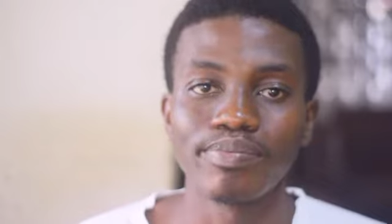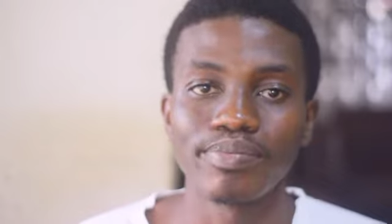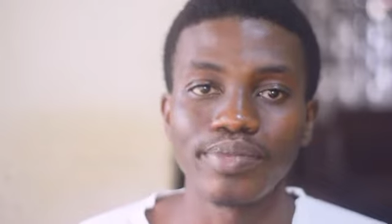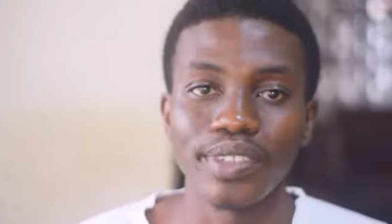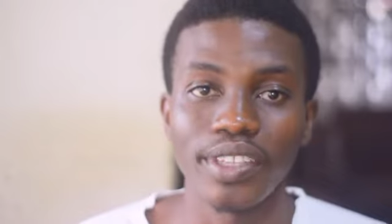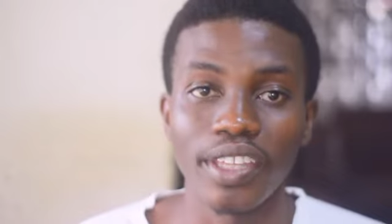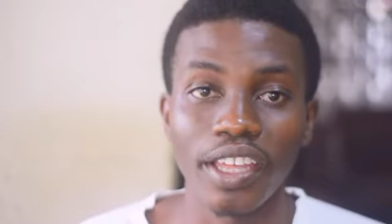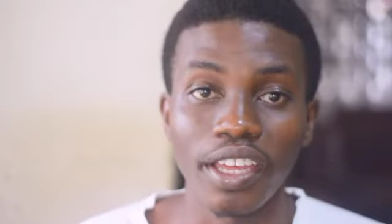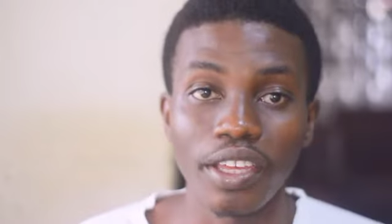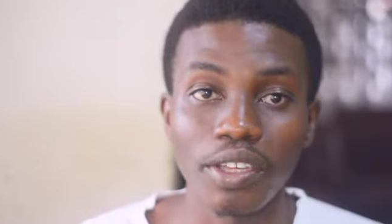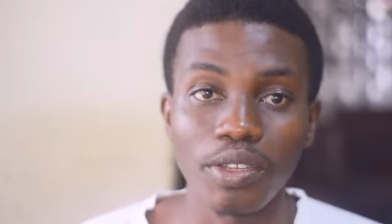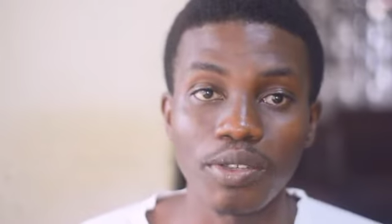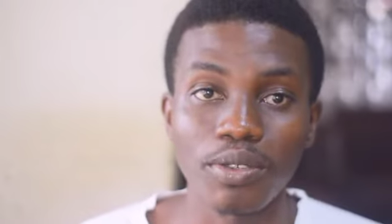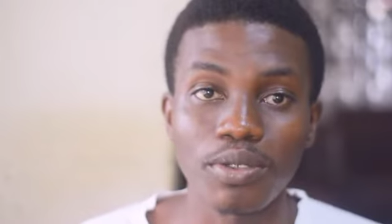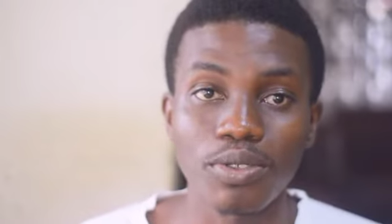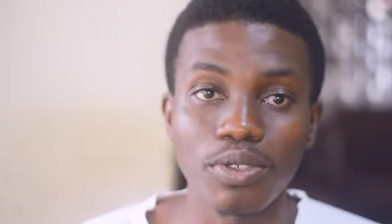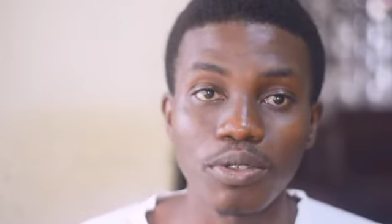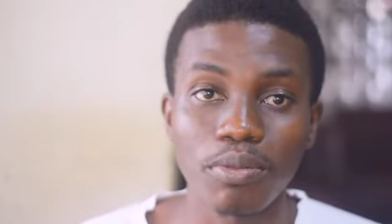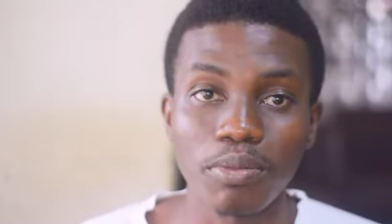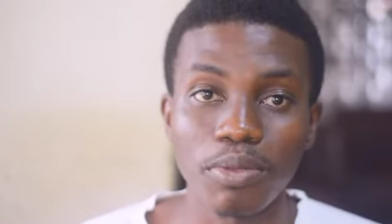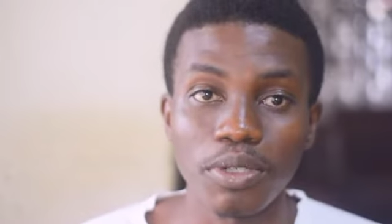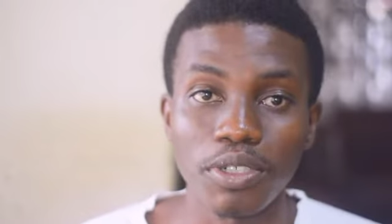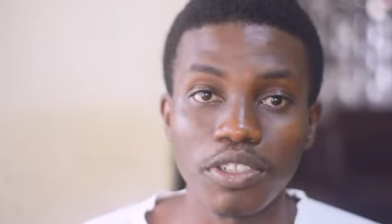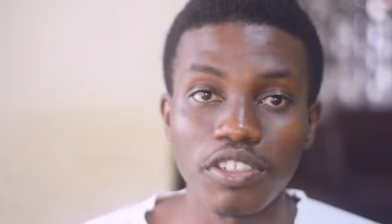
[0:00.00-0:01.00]
thank you
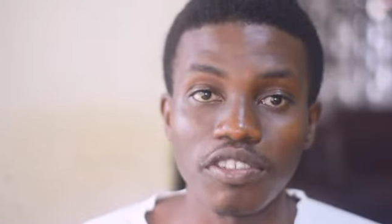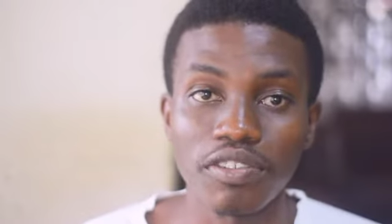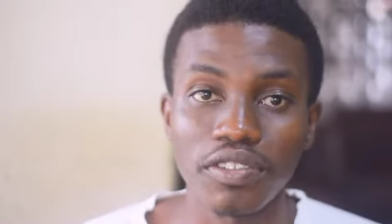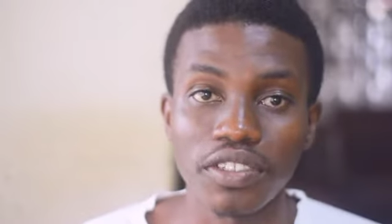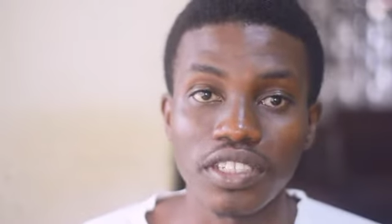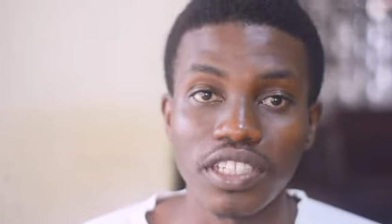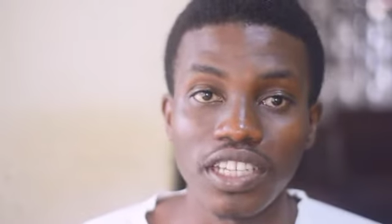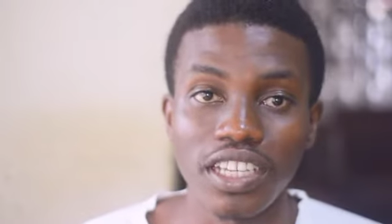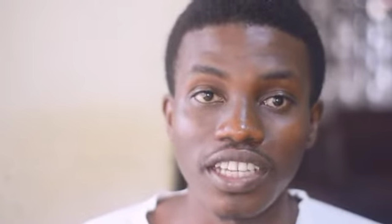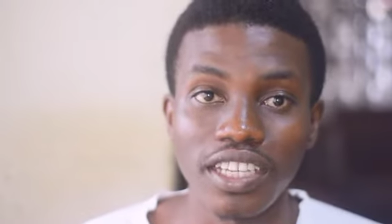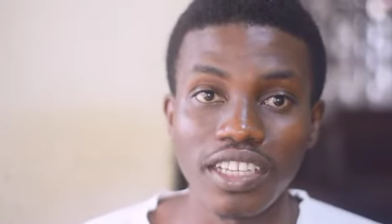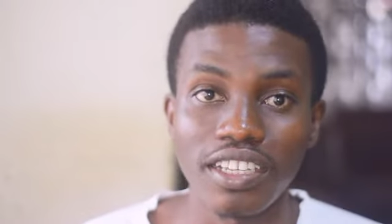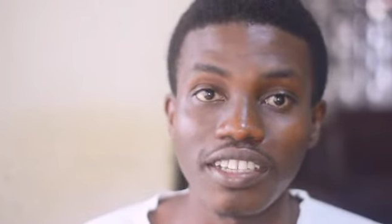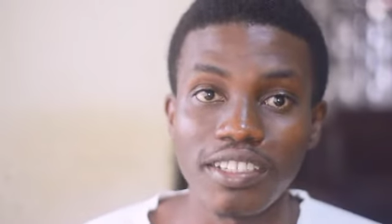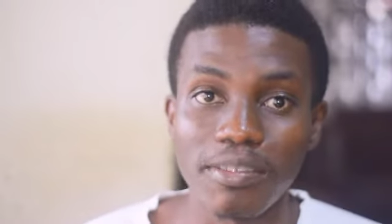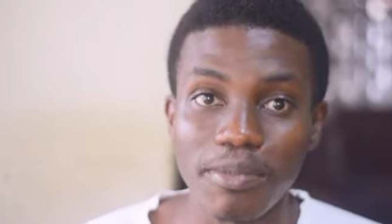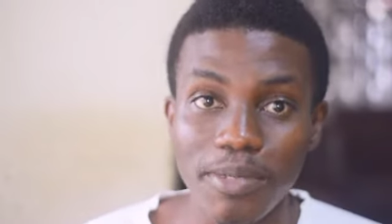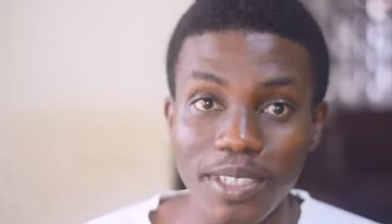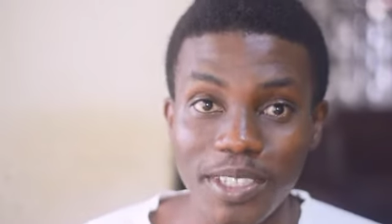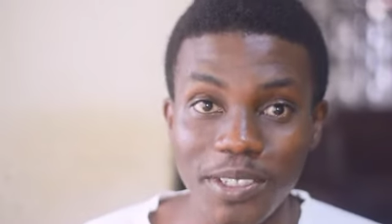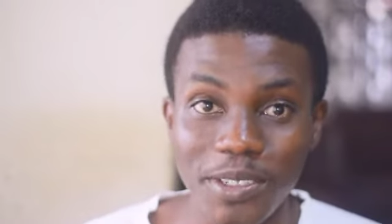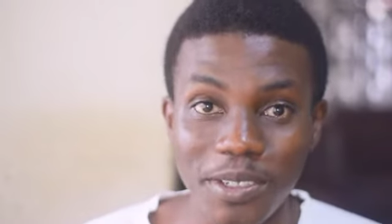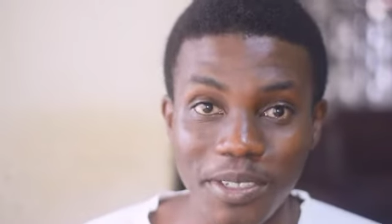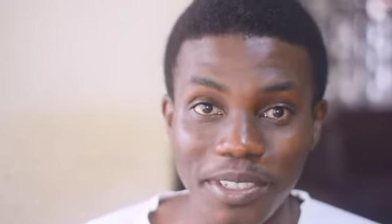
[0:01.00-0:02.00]
so much for the
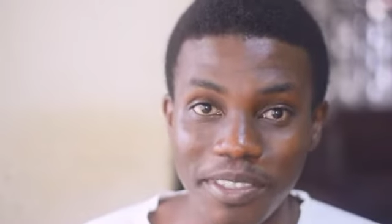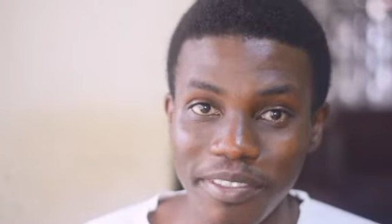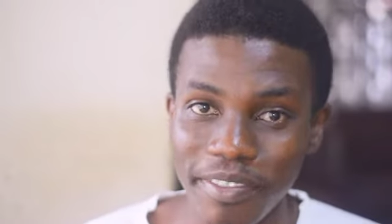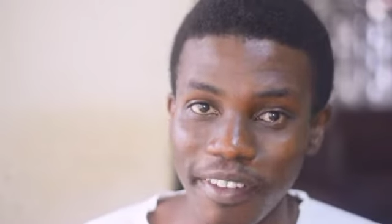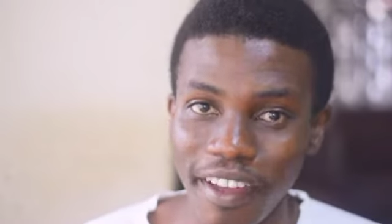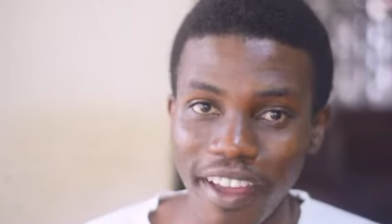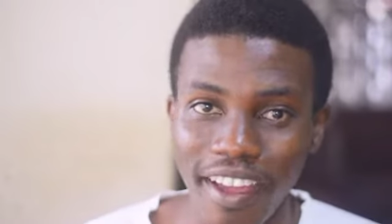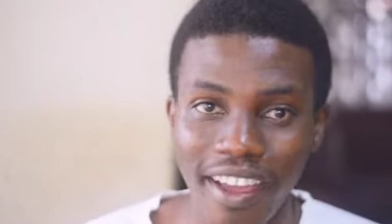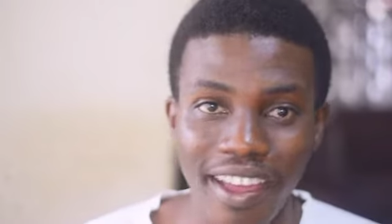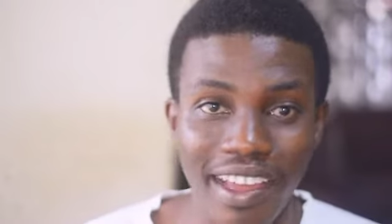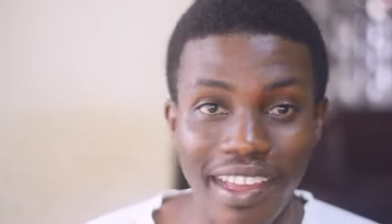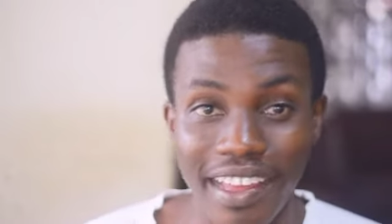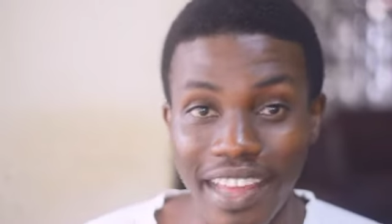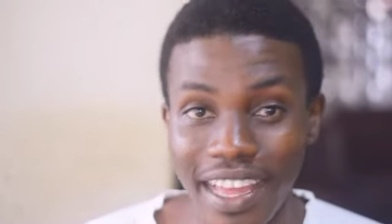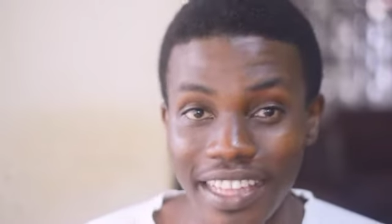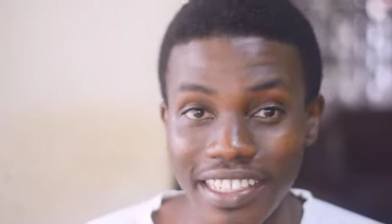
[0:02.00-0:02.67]
engagement thus far,